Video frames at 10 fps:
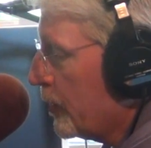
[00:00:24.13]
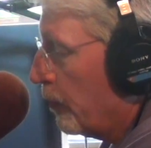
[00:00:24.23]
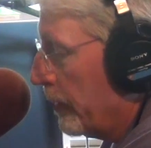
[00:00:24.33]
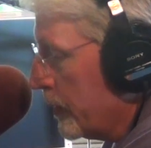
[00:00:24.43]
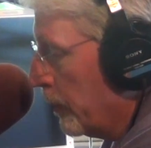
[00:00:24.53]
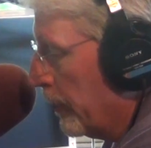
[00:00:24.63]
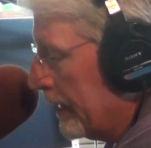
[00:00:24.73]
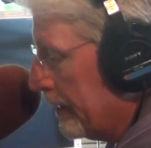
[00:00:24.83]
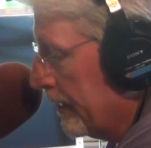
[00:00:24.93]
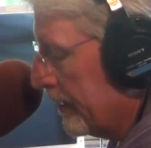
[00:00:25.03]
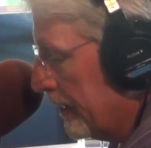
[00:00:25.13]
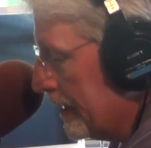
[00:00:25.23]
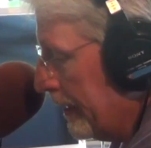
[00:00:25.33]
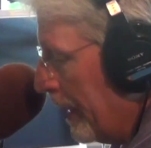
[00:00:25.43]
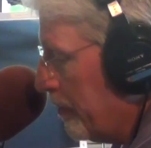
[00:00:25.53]
resort, and it
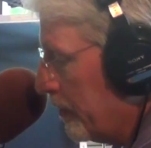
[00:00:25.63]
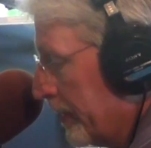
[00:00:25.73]
does happen.